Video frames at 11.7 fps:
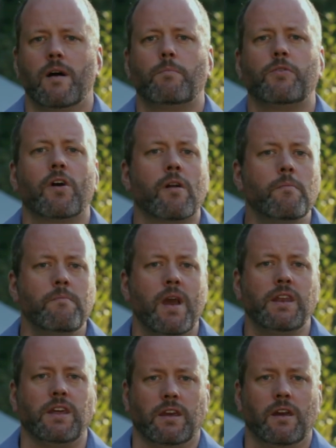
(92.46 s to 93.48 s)
But there are
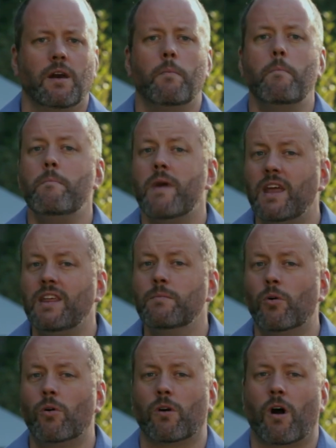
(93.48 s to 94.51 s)
many, many
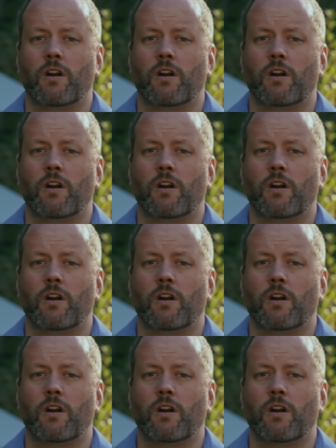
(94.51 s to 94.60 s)
more